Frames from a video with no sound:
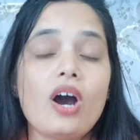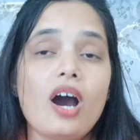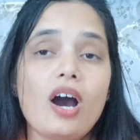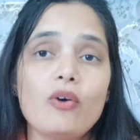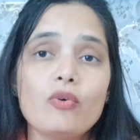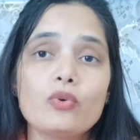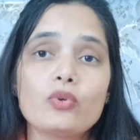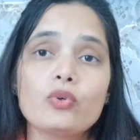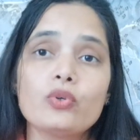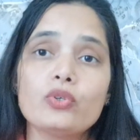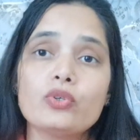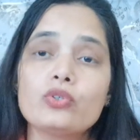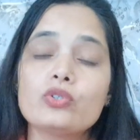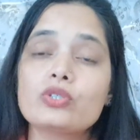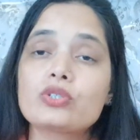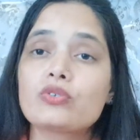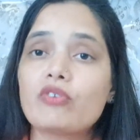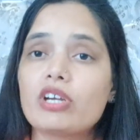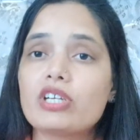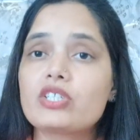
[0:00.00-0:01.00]
how to use
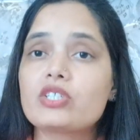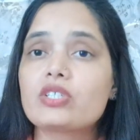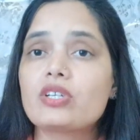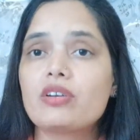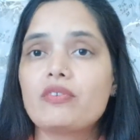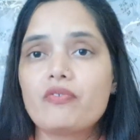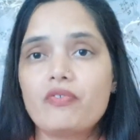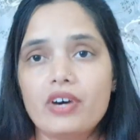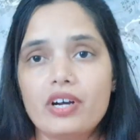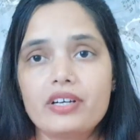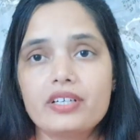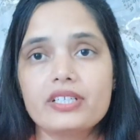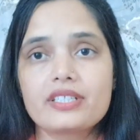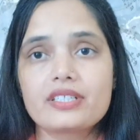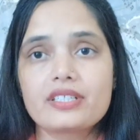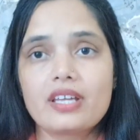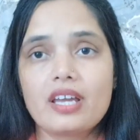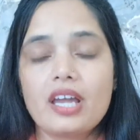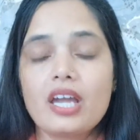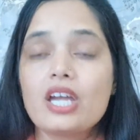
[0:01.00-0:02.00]
question
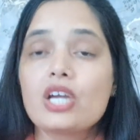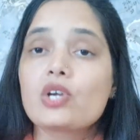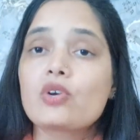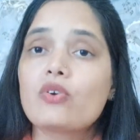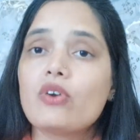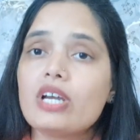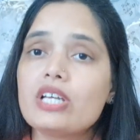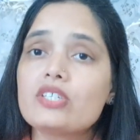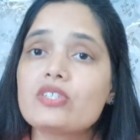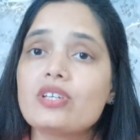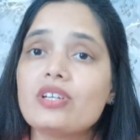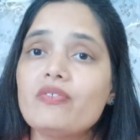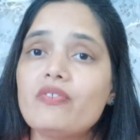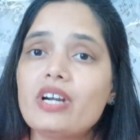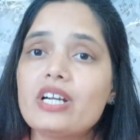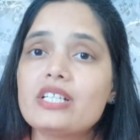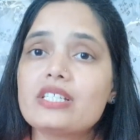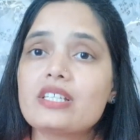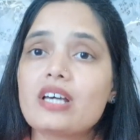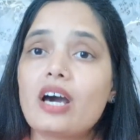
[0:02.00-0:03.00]
words. Question
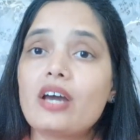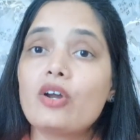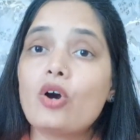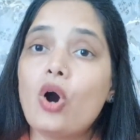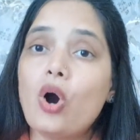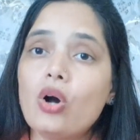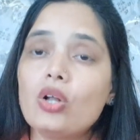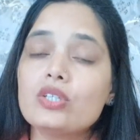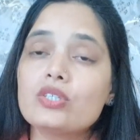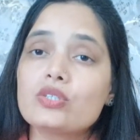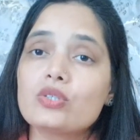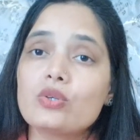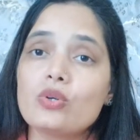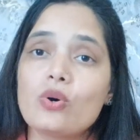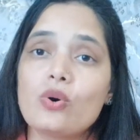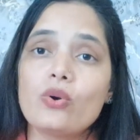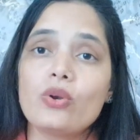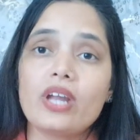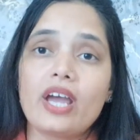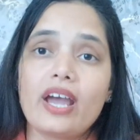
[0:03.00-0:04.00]
words are also
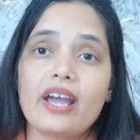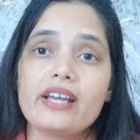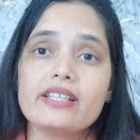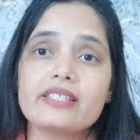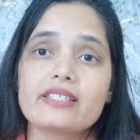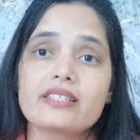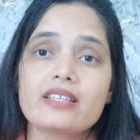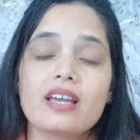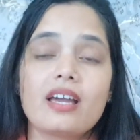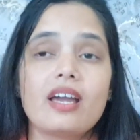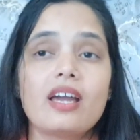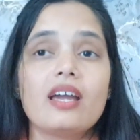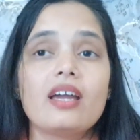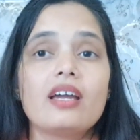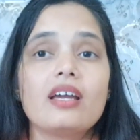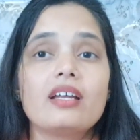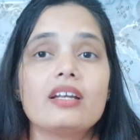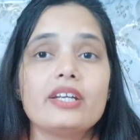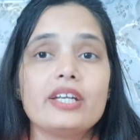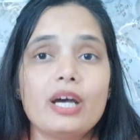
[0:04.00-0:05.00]
known as
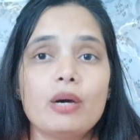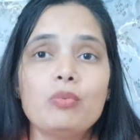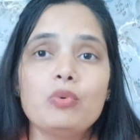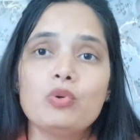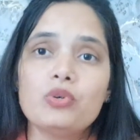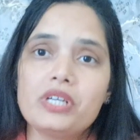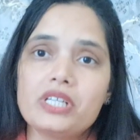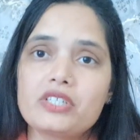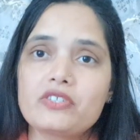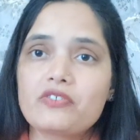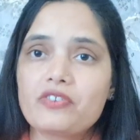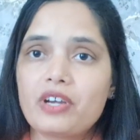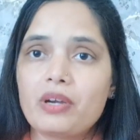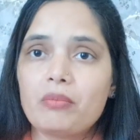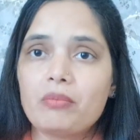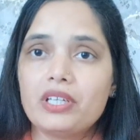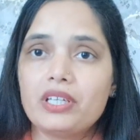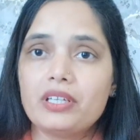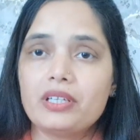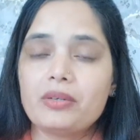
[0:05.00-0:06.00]
WH
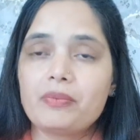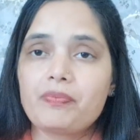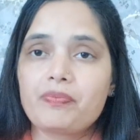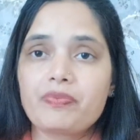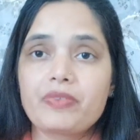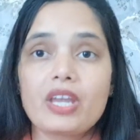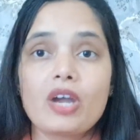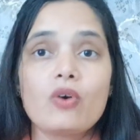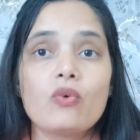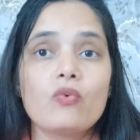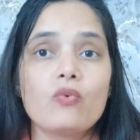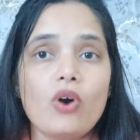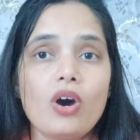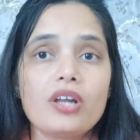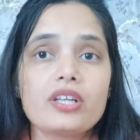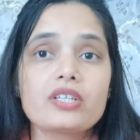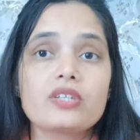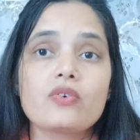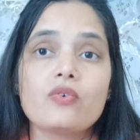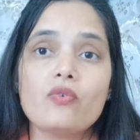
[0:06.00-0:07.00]
family.
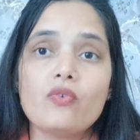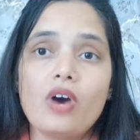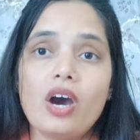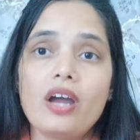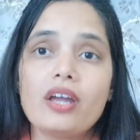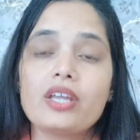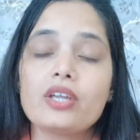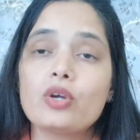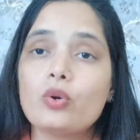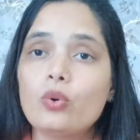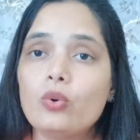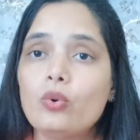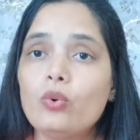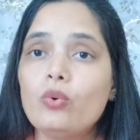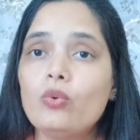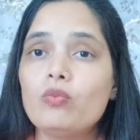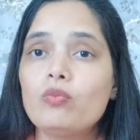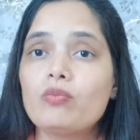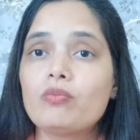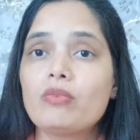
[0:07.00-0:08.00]
What, why,
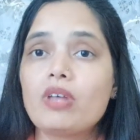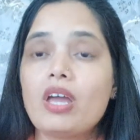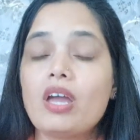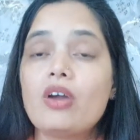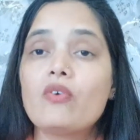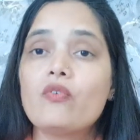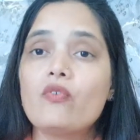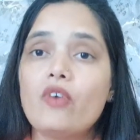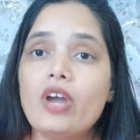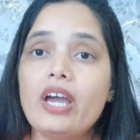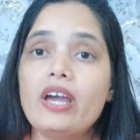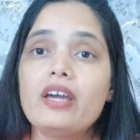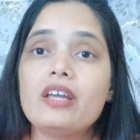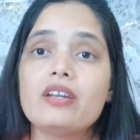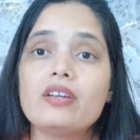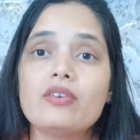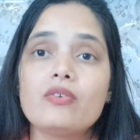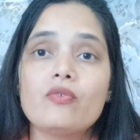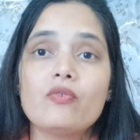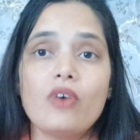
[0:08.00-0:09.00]
whom,
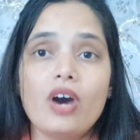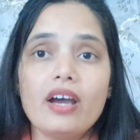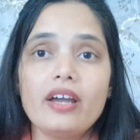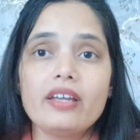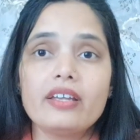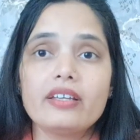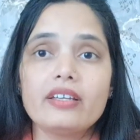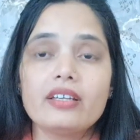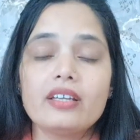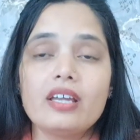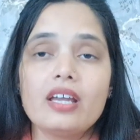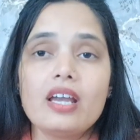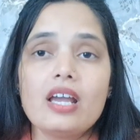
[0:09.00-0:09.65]
where, why,